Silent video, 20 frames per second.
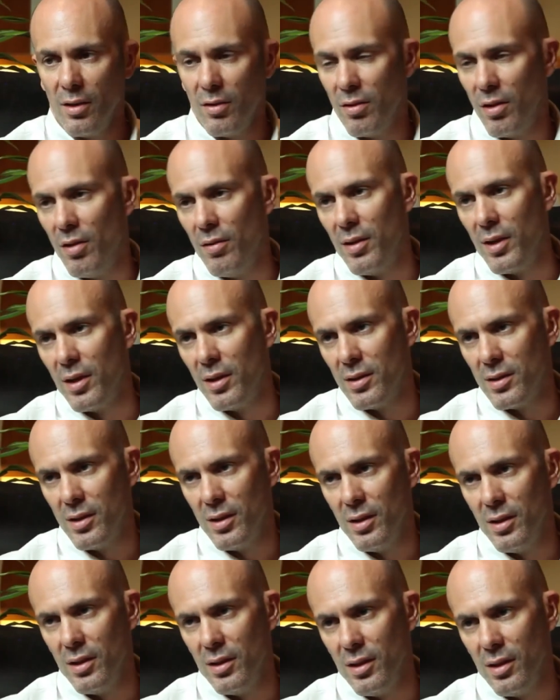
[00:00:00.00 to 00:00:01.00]
growing is
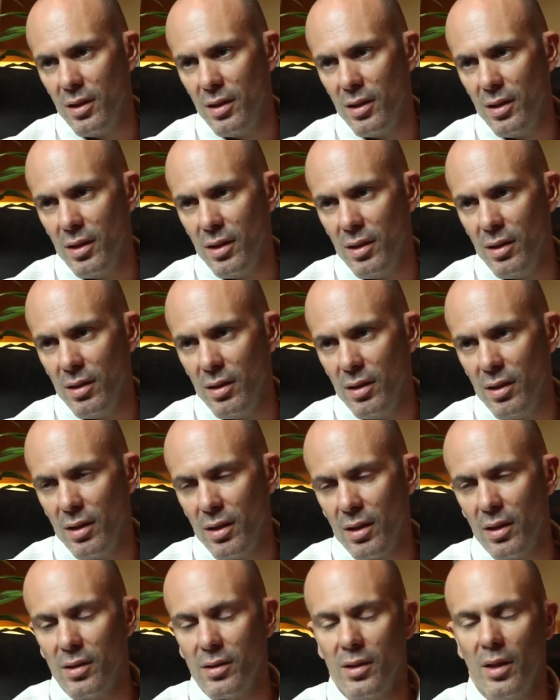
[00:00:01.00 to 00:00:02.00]

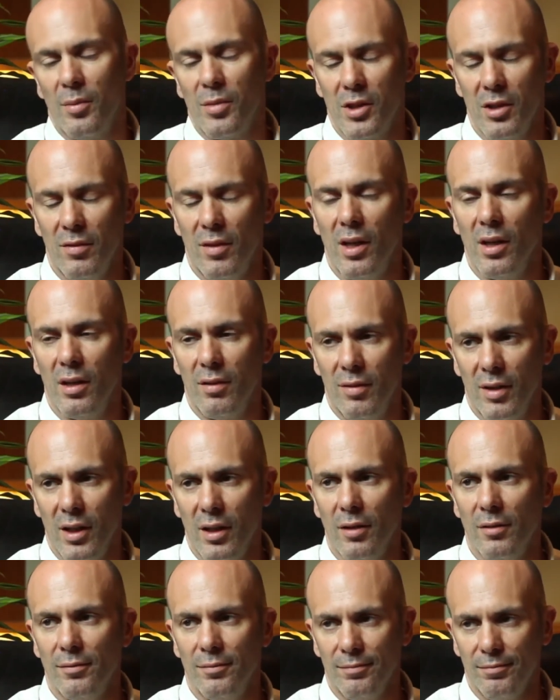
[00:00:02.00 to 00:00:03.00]
the consumption of online
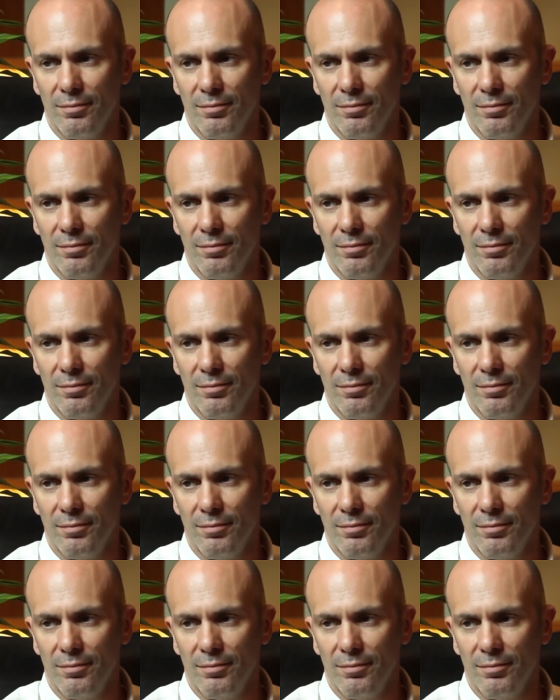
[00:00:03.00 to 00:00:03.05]
video.